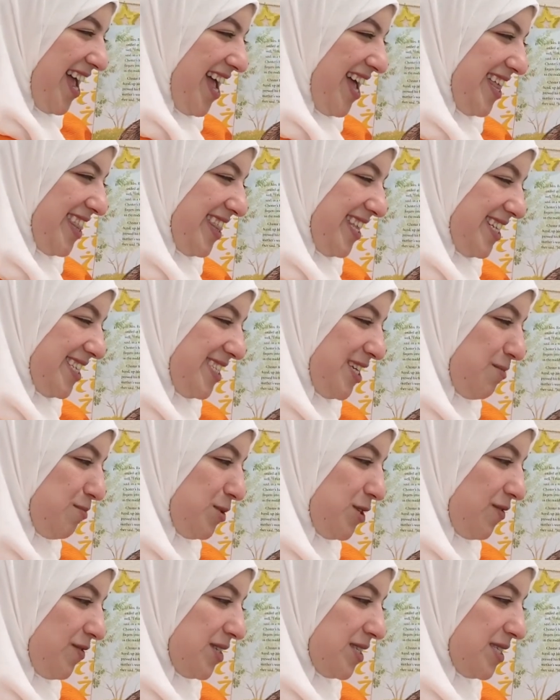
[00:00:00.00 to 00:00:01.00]
The
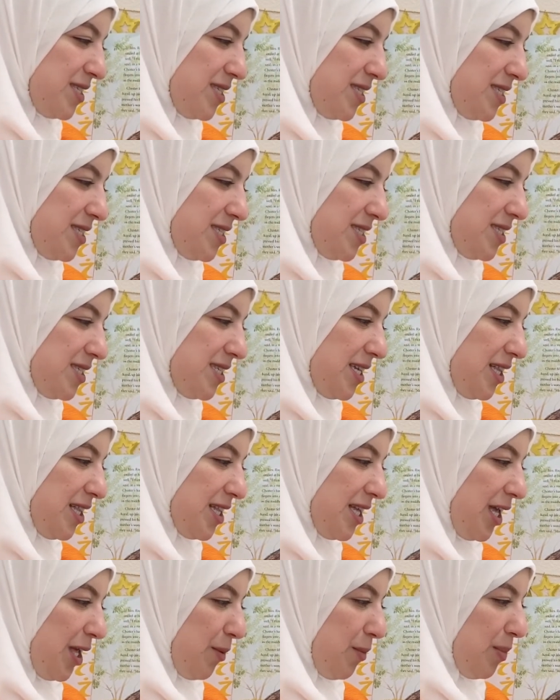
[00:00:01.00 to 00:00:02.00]
tips of his
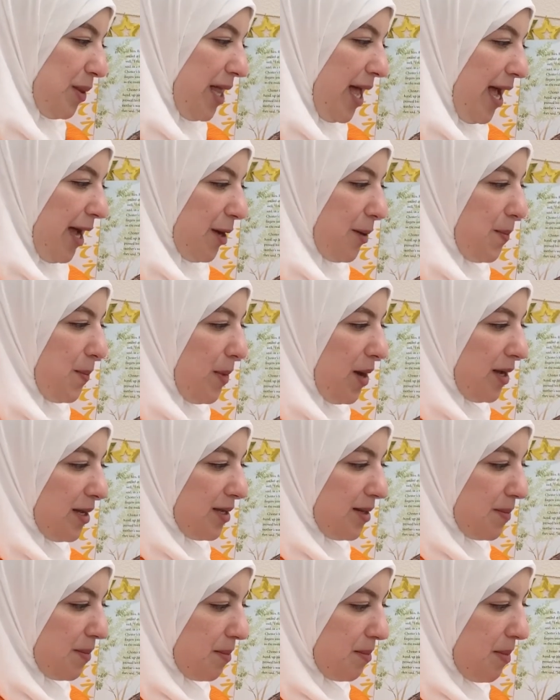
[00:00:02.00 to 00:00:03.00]
silky black
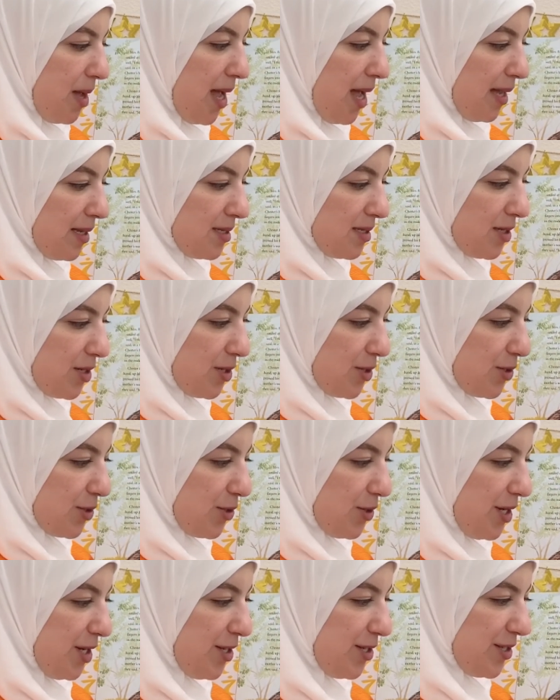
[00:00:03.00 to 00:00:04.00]
mask
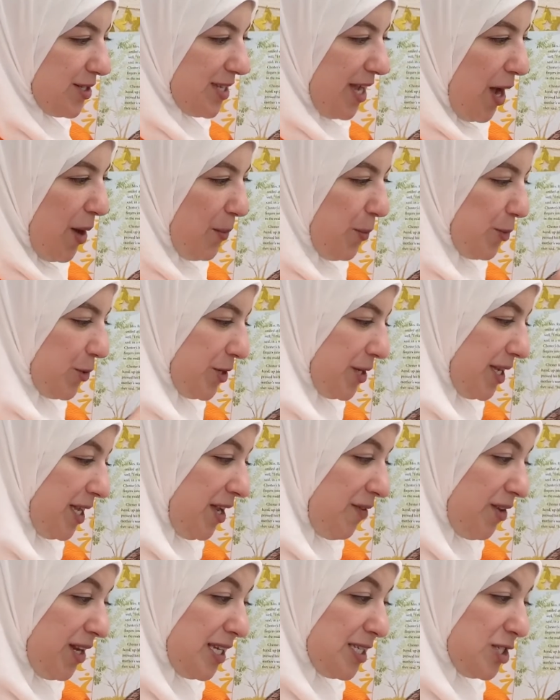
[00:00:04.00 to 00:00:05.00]
crinkled upward.
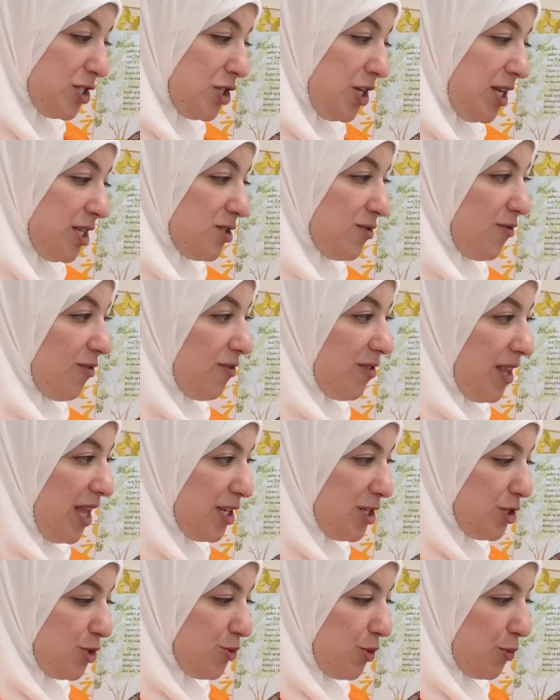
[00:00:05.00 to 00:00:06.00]
Even his cheeks
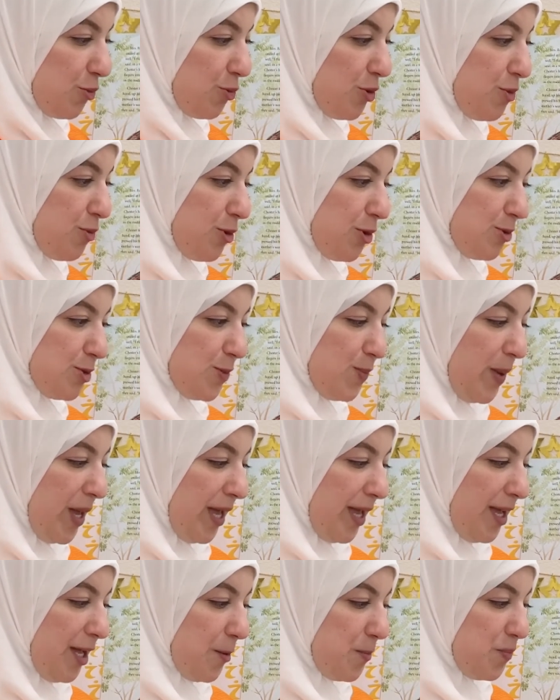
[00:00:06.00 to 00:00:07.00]
flushed to a primrose
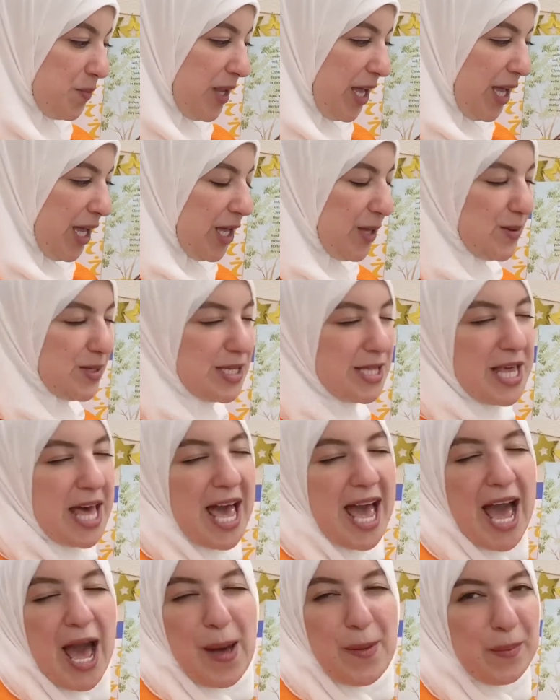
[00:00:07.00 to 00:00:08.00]
pink. He was the
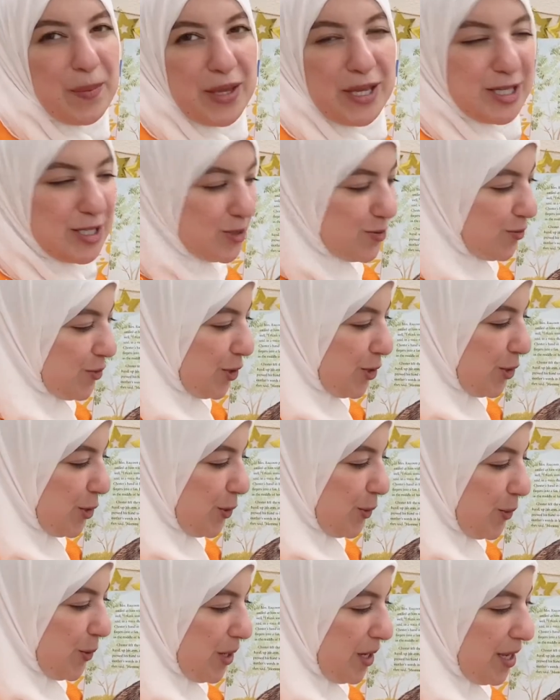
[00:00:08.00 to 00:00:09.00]
happiest
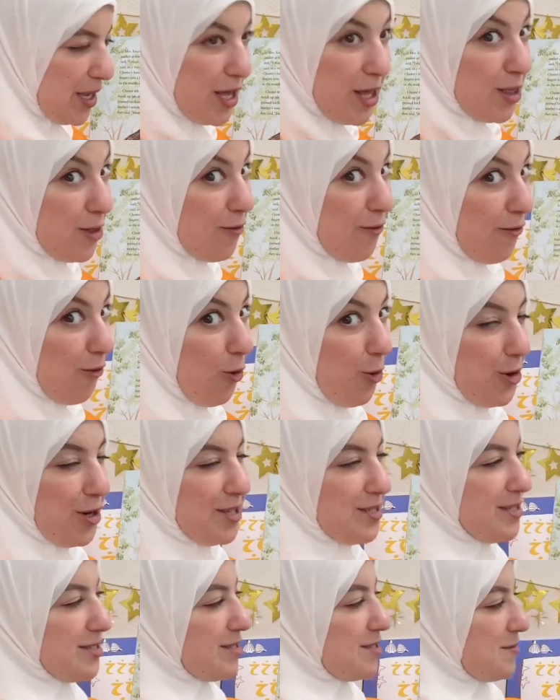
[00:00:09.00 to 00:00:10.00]
raccoon in the
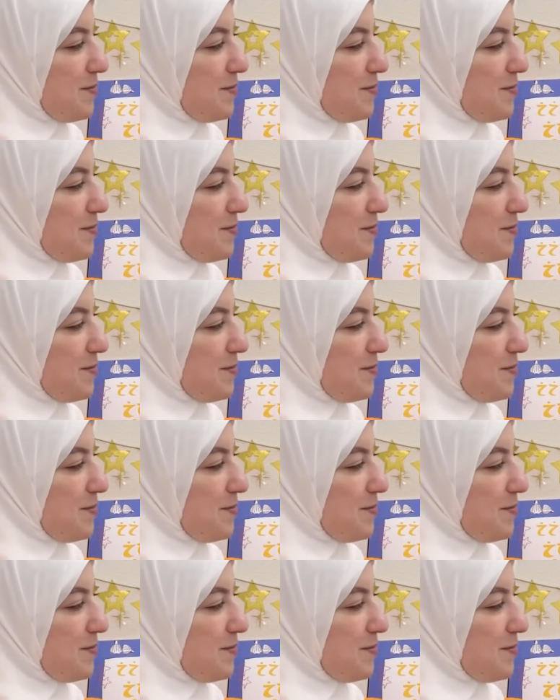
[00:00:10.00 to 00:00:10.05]
forest.